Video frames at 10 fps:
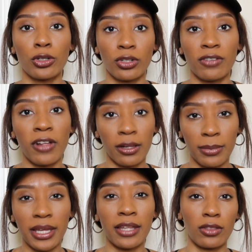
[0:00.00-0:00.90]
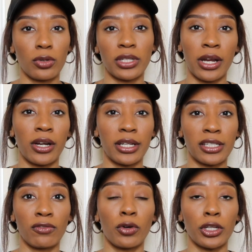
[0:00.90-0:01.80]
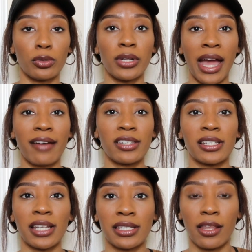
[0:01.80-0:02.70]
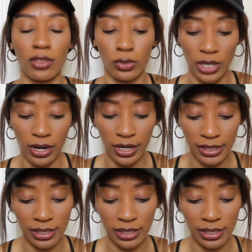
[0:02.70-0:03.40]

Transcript: your development in those areas and for you to have success in those areas,